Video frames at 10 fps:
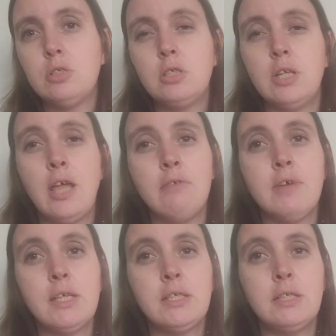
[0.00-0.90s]
just to get
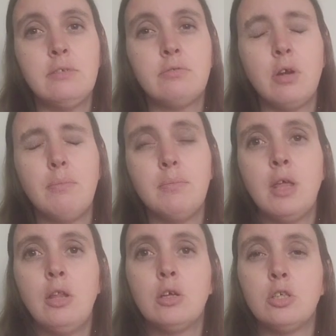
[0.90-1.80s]
rested from
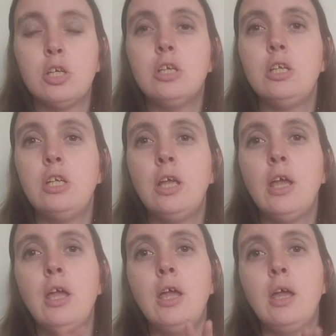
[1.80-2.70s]
their long journey,
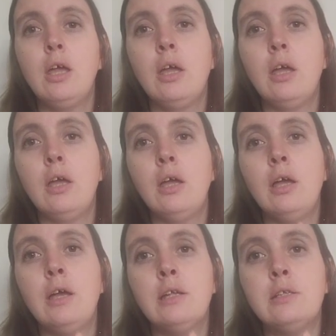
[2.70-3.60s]

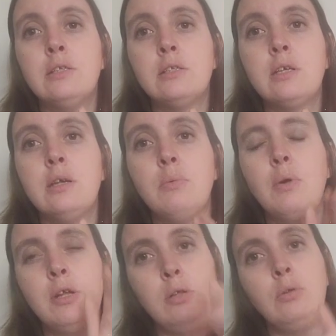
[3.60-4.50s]
and
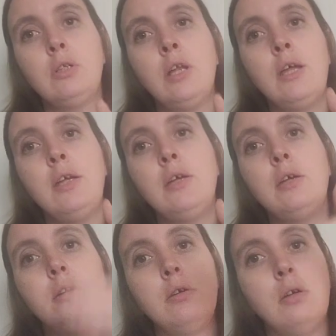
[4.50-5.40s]
when it looked
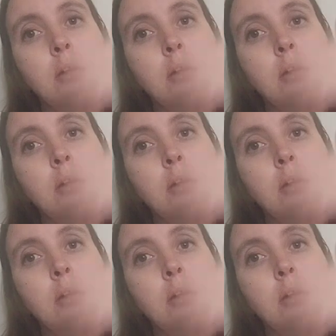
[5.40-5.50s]
like